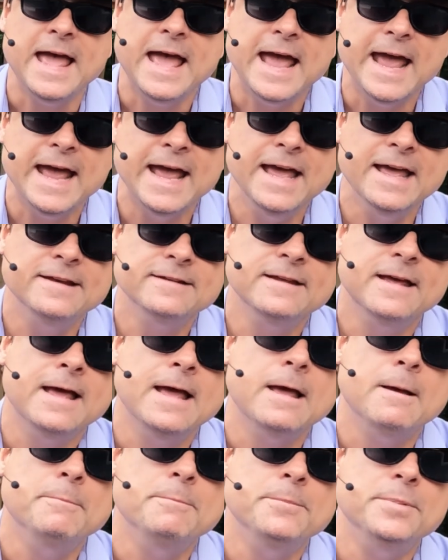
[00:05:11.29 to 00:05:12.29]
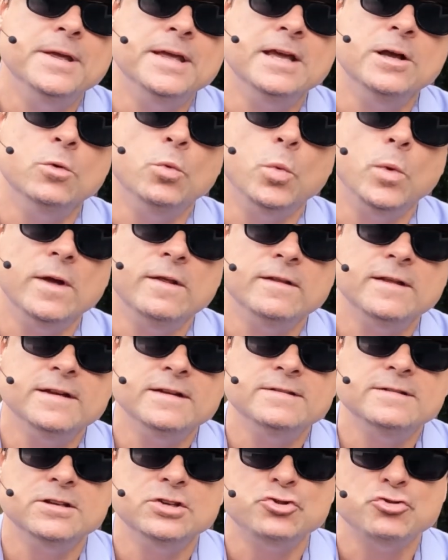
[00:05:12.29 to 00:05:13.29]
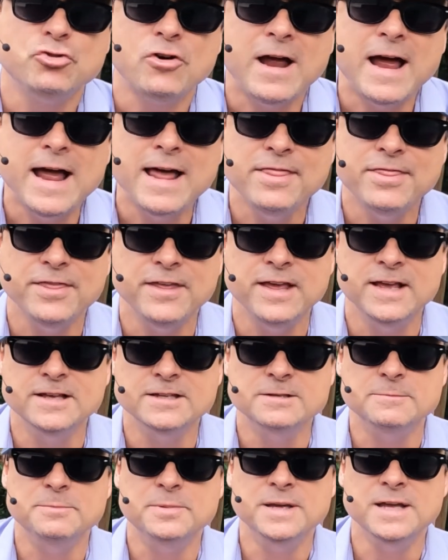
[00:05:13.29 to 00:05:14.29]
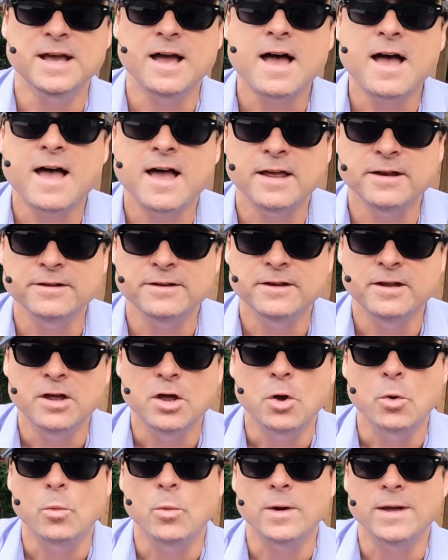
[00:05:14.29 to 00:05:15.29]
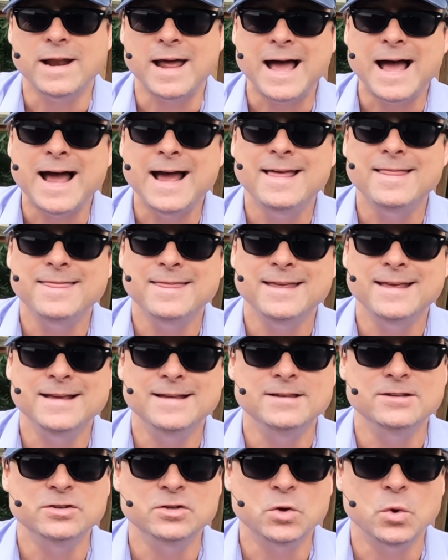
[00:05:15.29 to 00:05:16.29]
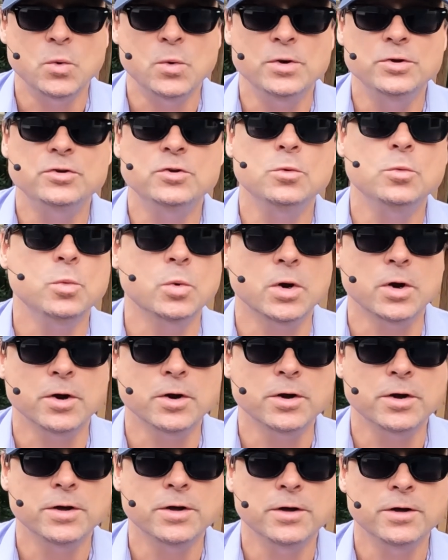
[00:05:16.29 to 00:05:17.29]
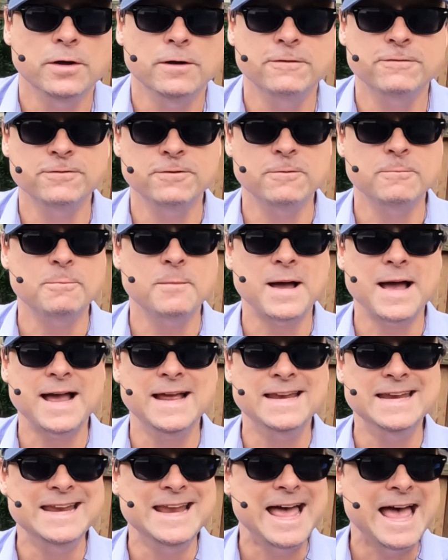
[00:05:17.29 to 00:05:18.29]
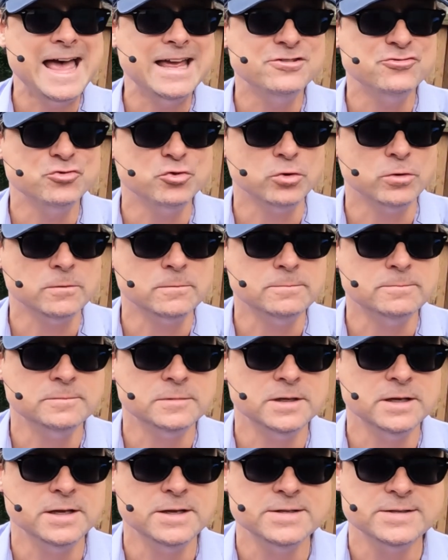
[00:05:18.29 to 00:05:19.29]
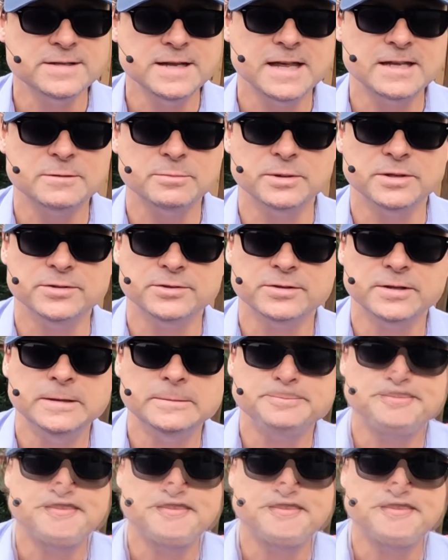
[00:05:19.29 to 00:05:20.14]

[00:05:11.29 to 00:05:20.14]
and being willing to try things beyond what I think is going to work from my natural assessments.